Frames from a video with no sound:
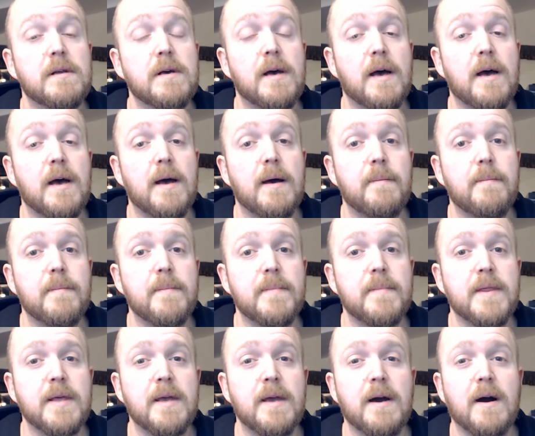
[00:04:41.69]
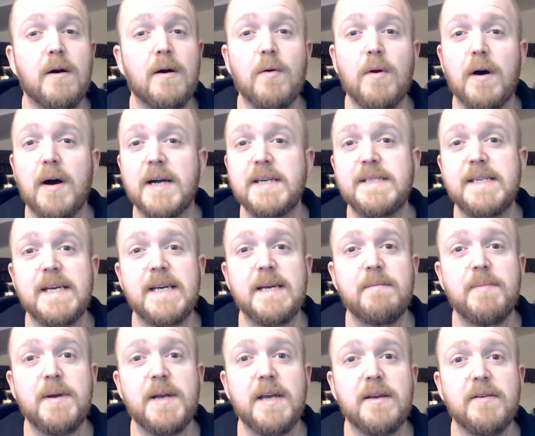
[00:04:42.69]
The whole idea
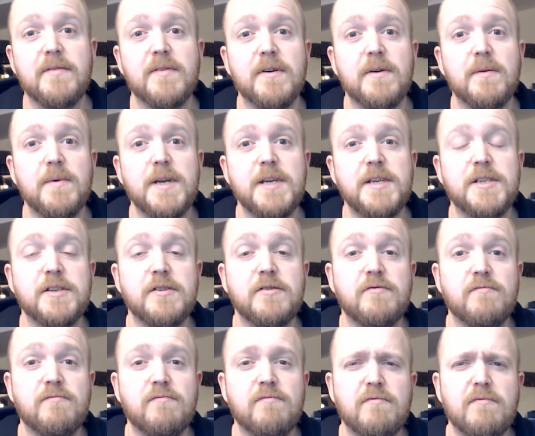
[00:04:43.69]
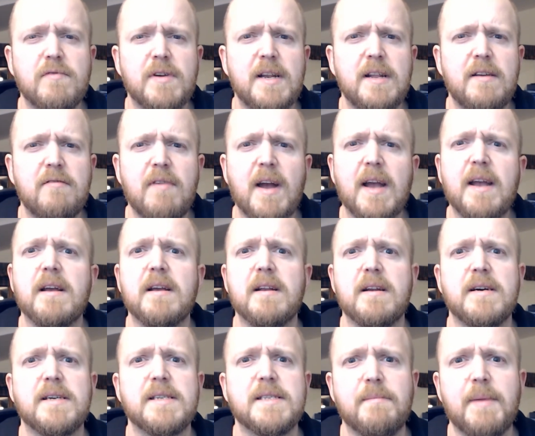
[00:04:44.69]
being that we should really
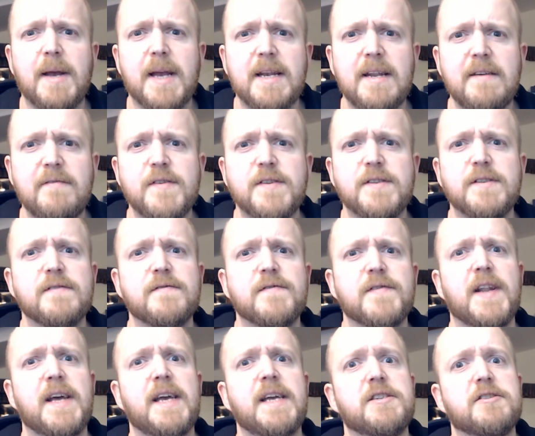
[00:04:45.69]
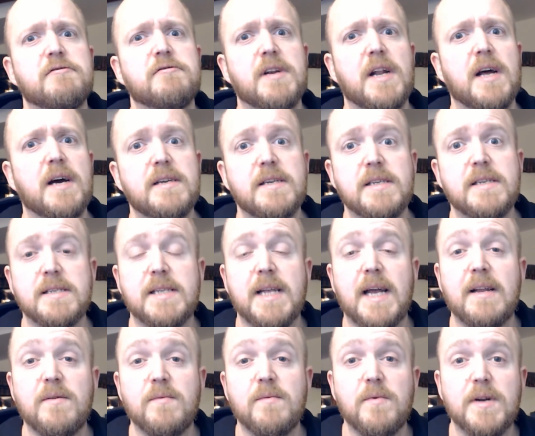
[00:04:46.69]
recognize the magnificence of nature and
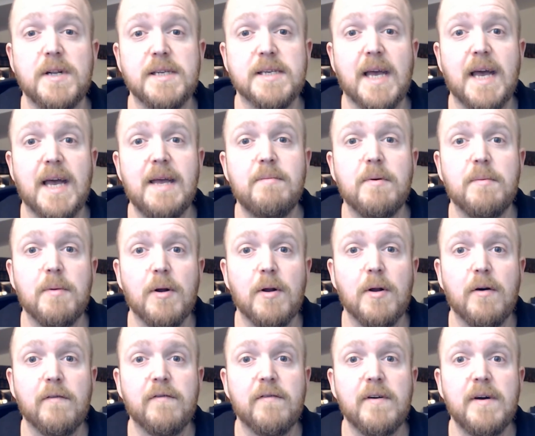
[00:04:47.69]
understand what it's capable of.